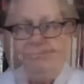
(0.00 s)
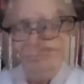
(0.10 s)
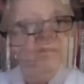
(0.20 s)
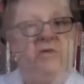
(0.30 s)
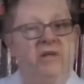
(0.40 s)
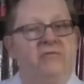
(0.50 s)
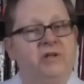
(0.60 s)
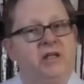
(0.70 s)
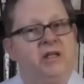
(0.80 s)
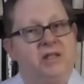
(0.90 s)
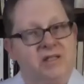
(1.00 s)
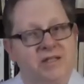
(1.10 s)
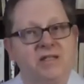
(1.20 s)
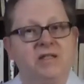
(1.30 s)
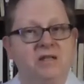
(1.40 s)
they're given
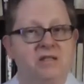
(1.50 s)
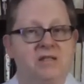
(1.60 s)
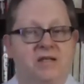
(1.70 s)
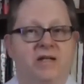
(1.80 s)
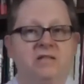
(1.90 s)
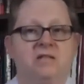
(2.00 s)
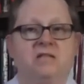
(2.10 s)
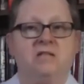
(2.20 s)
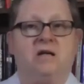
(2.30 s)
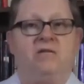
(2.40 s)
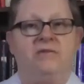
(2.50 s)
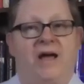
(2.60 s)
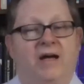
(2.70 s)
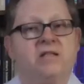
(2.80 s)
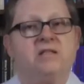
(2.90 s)
consistent sets of
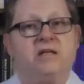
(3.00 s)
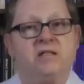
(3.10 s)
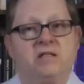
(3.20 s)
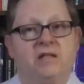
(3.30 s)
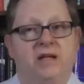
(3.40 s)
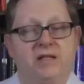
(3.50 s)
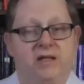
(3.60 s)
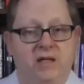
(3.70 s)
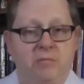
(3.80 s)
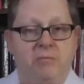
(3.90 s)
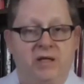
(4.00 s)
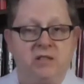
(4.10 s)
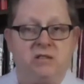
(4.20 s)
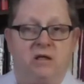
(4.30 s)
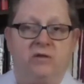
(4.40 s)
access to that data
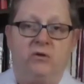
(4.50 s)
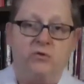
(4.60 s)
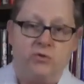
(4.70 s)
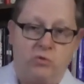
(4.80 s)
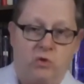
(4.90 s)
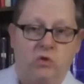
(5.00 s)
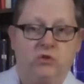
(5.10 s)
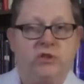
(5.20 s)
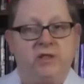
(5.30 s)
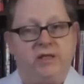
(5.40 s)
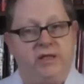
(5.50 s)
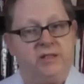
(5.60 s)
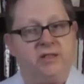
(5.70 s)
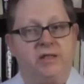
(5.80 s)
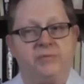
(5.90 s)
based on those roles and data
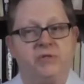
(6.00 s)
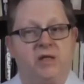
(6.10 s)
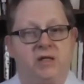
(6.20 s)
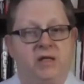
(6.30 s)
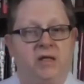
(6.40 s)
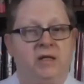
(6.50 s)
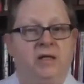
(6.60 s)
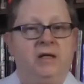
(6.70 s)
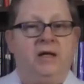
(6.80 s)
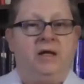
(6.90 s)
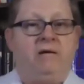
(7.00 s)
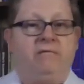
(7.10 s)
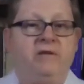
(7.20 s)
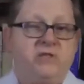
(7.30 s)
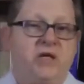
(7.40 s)
types they need.
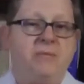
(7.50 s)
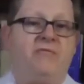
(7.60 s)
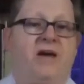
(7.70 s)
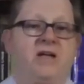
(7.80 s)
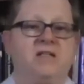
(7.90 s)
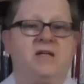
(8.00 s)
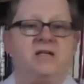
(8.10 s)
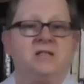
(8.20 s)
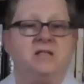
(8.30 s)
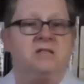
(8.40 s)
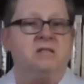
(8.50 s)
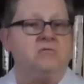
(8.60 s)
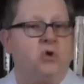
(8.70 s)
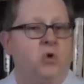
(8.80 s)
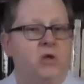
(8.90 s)
This type of access is
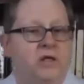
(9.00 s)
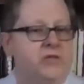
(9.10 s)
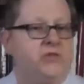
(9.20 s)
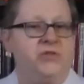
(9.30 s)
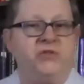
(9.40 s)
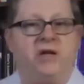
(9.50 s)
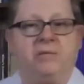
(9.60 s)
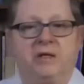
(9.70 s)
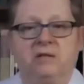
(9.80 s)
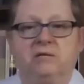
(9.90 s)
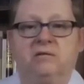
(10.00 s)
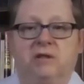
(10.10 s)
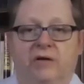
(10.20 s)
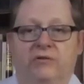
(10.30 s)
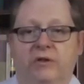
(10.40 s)
totally a systemic
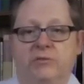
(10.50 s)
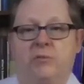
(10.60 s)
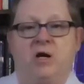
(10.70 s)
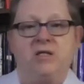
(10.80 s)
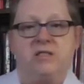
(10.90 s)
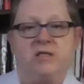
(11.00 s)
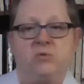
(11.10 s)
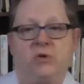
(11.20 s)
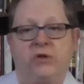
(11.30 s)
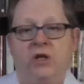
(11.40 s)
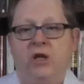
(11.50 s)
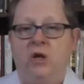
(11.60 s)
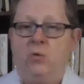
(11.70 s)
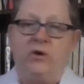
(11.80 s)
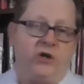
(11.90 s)
governance process
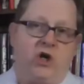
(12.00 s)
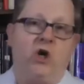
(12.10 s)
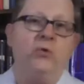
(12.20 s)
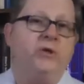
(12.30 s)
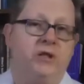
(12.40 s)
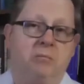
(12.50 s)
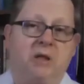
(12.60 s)
where the code in the